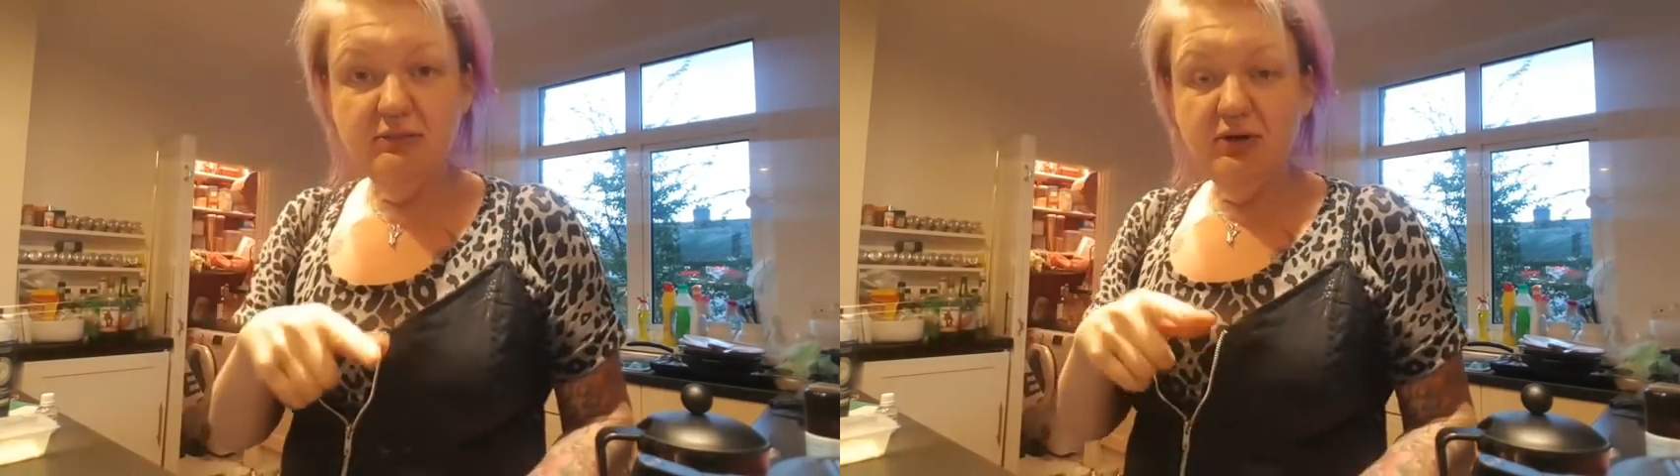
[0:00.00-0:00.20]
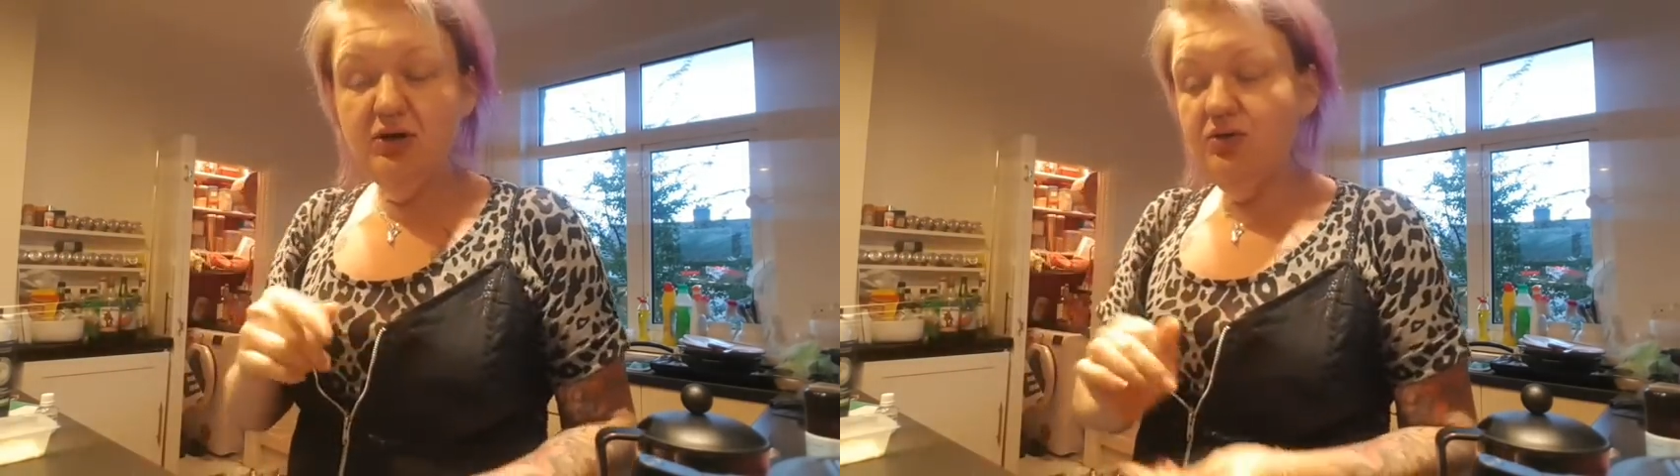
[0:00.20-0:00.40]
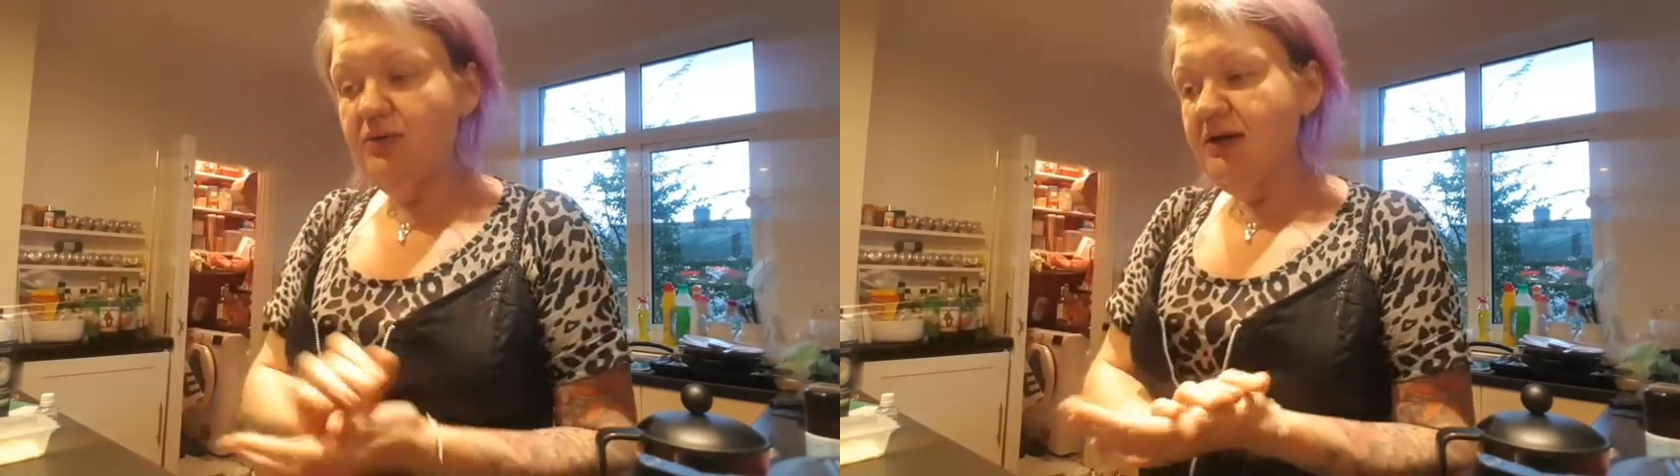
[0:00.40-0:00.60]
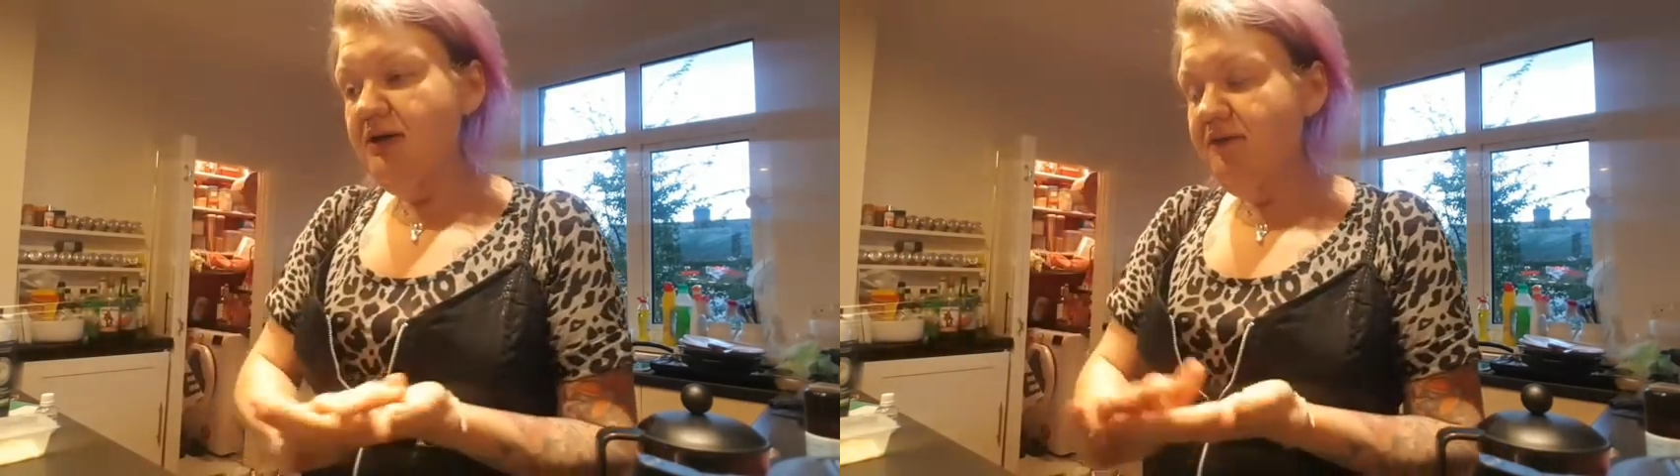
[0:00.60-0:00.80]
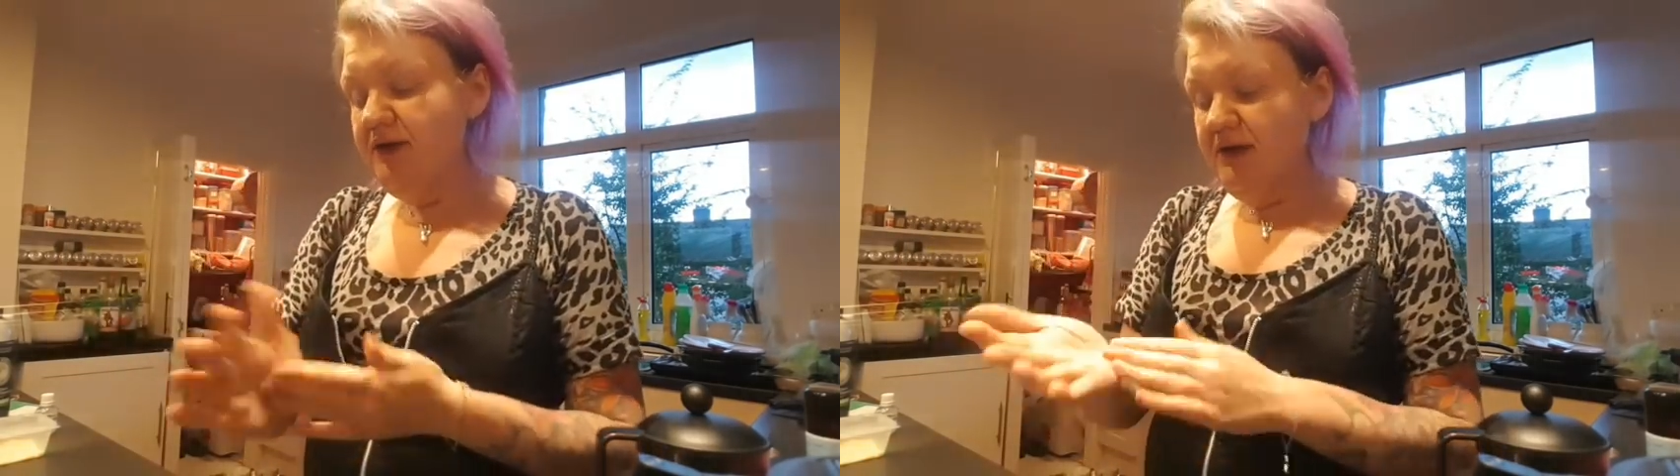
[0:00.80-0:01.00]

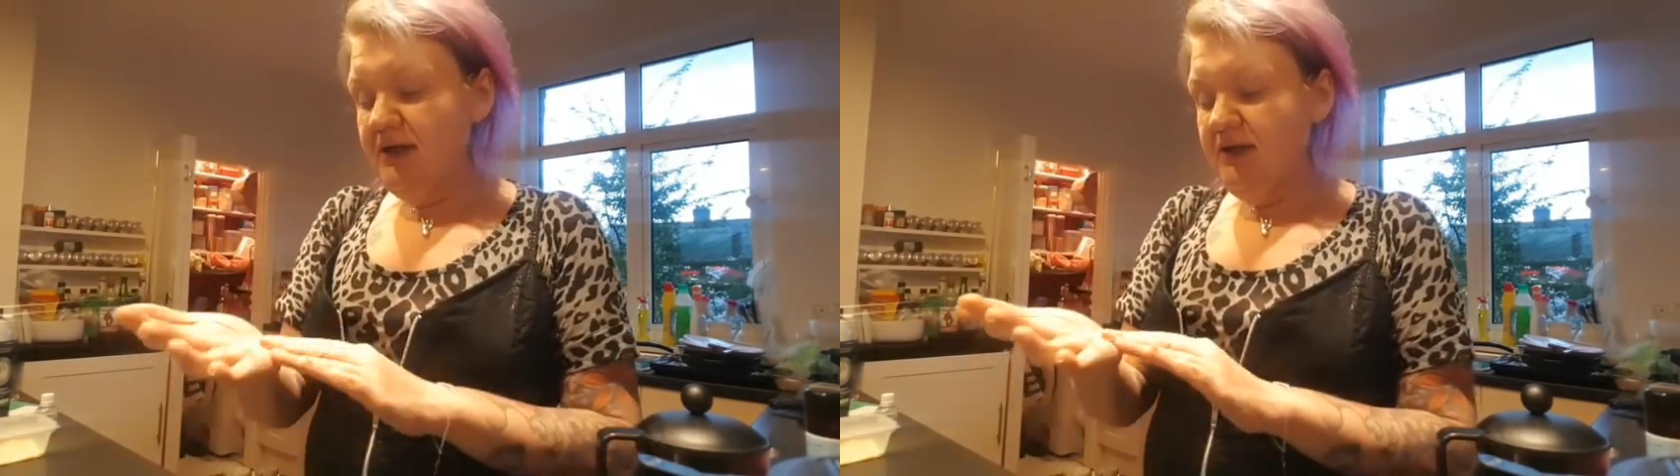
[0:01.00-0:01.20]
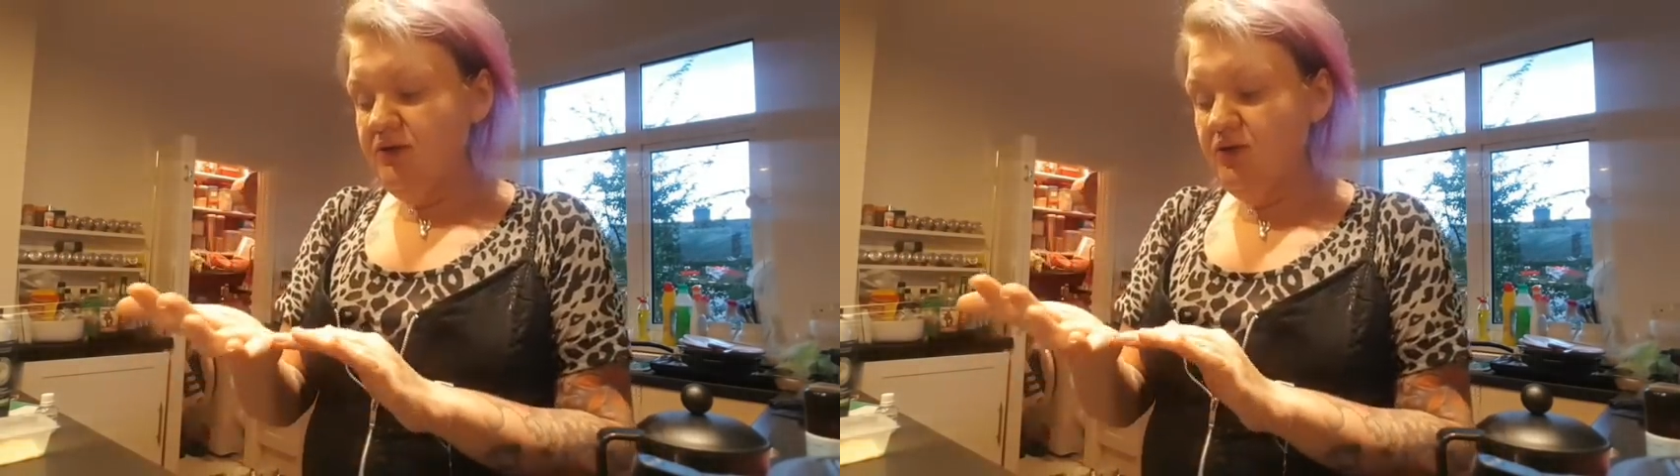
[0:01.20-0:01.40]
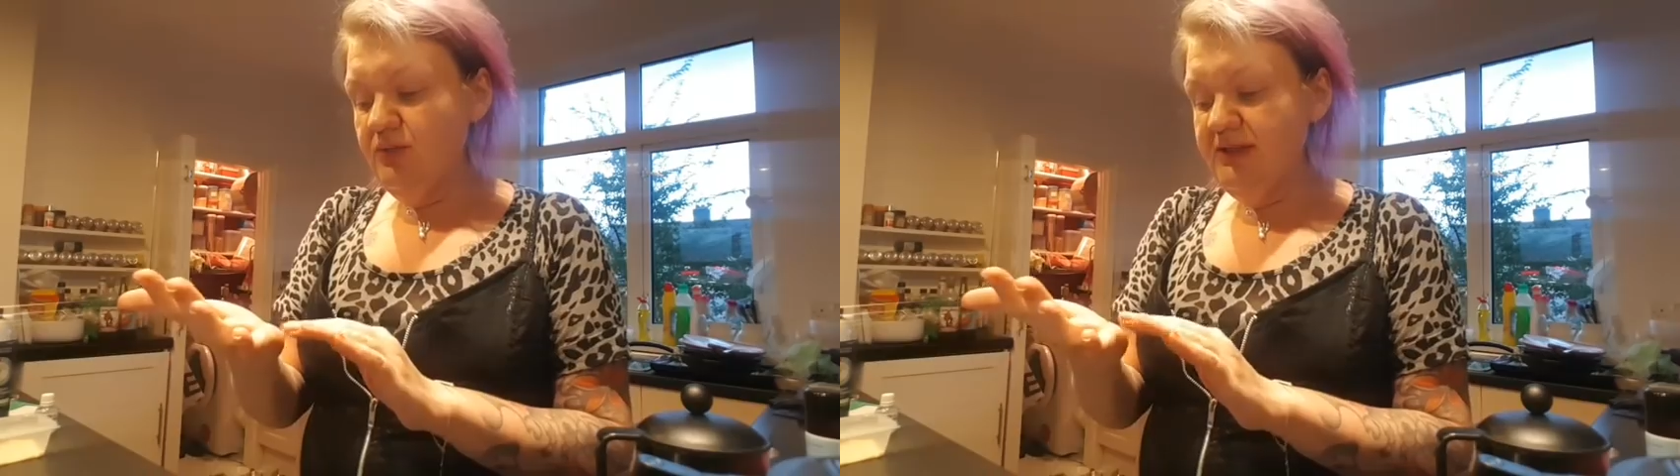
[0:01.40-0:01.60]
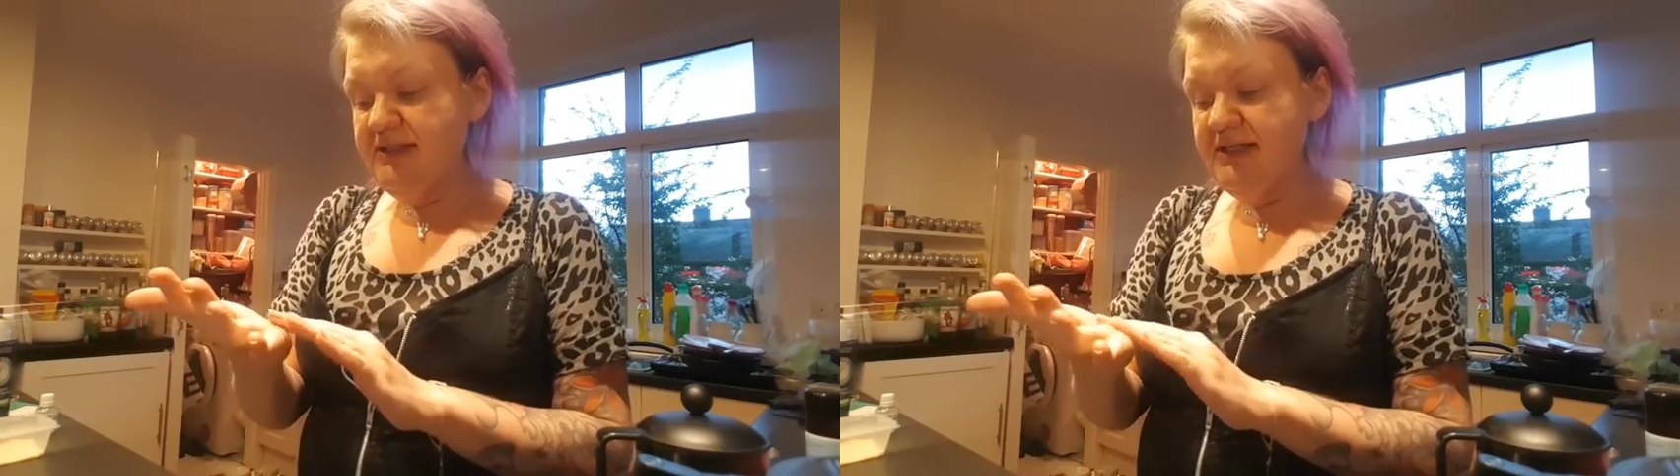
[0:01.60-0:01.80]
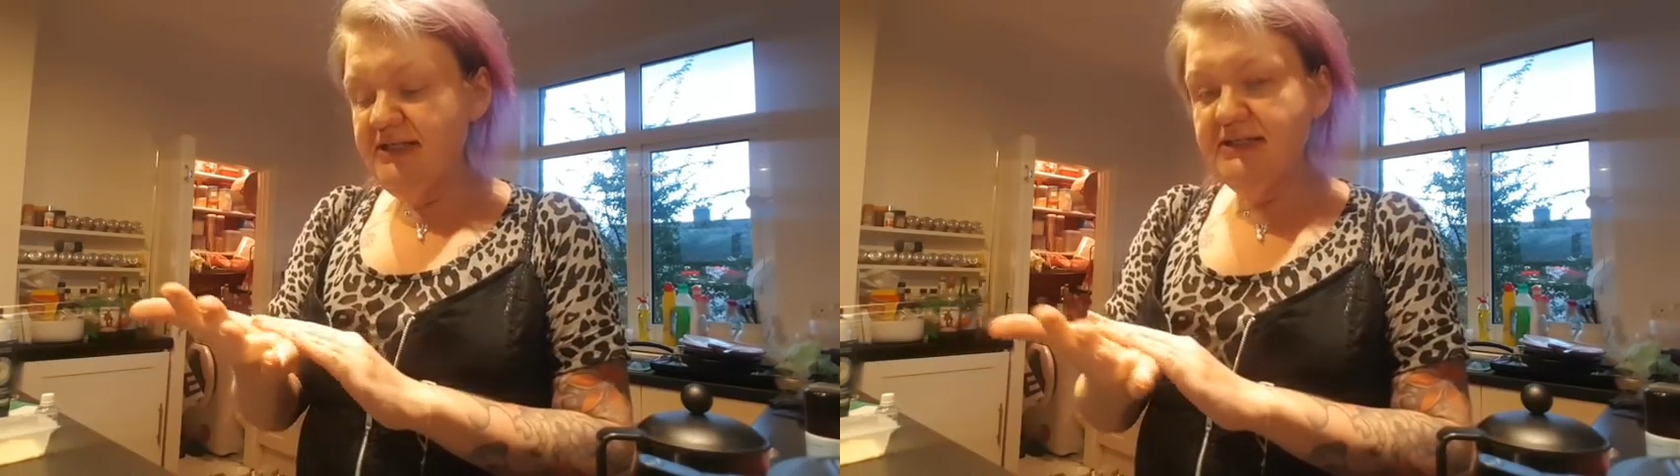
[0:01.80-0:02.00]
microwave. It normally
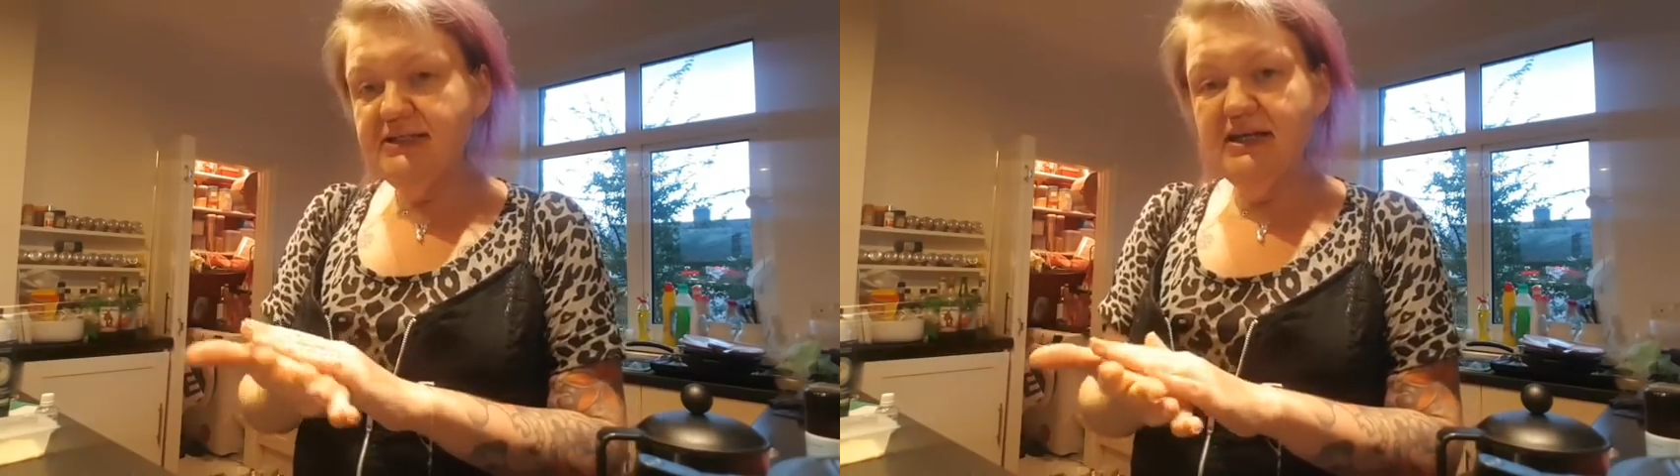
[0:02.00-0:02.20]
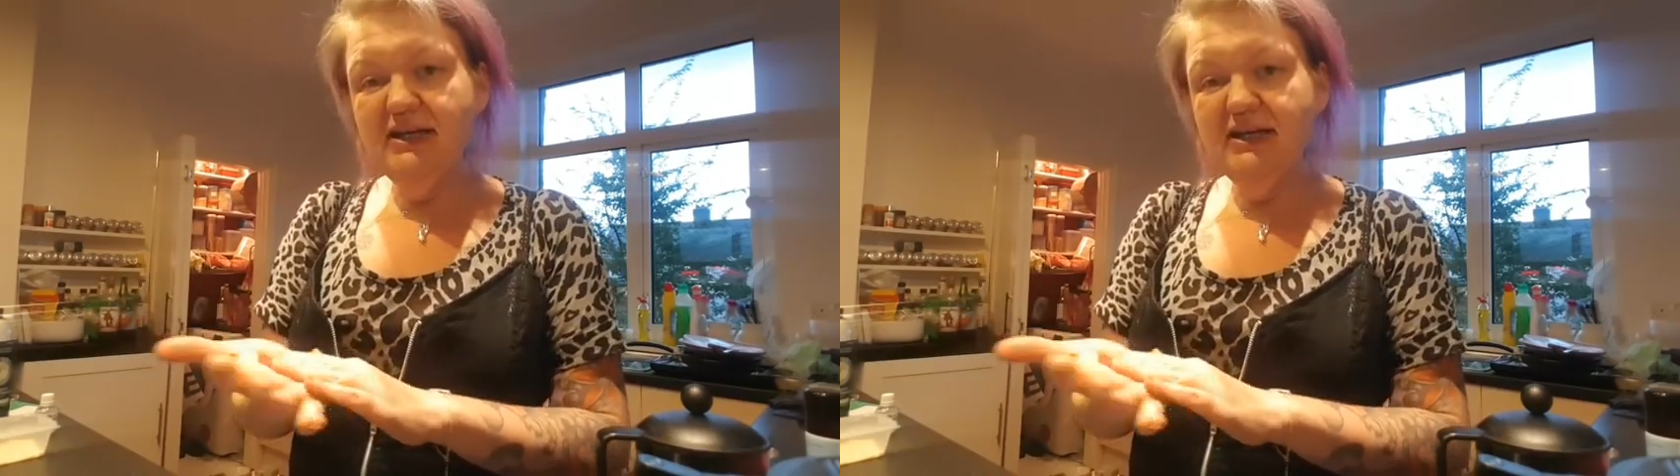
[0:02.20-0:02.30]
takes